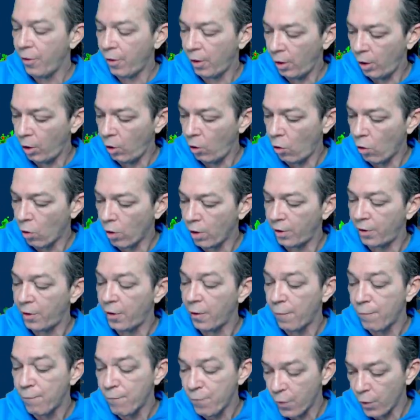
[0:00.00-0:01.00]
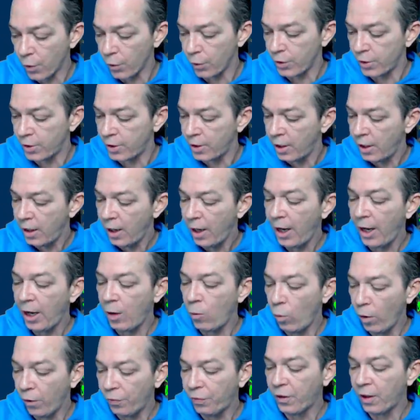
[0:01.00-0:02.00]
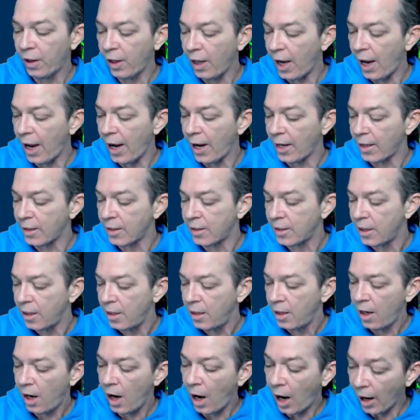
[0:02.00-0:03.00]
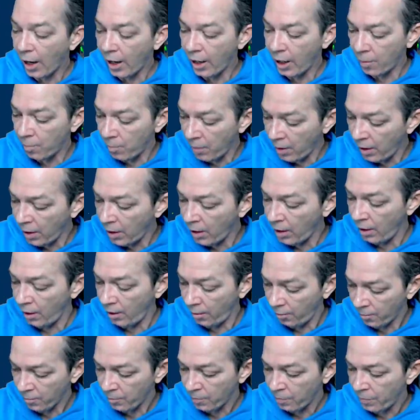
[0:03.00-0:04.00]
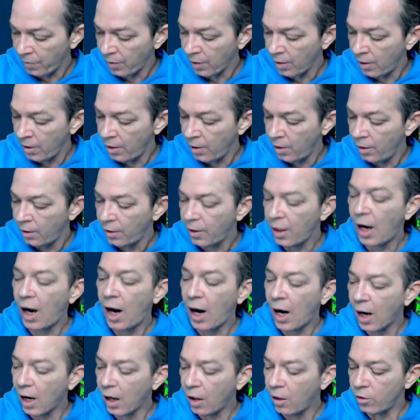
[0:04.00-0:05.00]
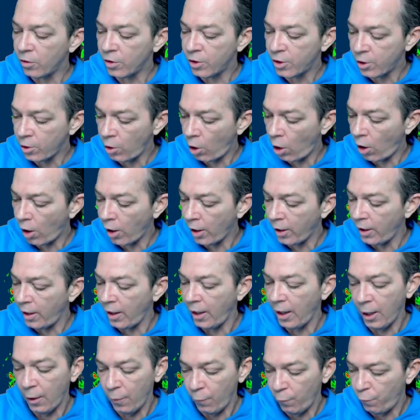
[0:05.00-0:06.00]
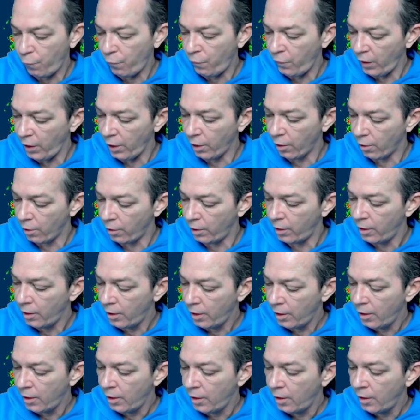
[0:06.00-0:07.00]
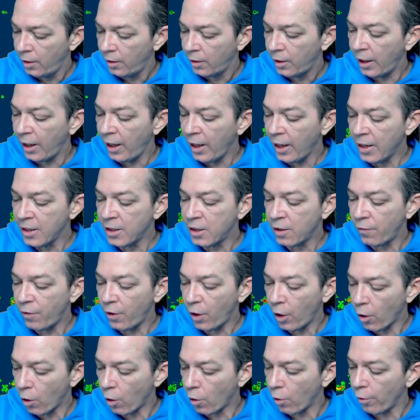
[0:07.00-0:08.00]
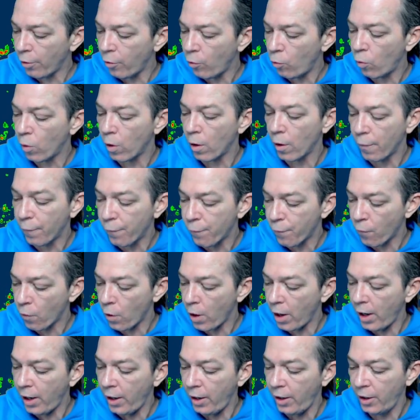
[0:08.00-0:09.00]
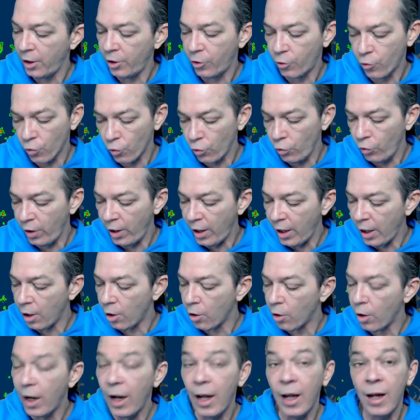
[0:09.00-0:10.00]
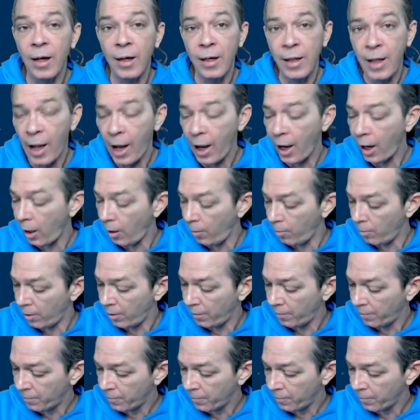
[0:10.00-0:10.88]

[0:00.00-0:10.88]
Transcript: the Lord, the first, and with the last, I am he. The isles saw it and feared. The ends of the earth were afraid, drew near and came.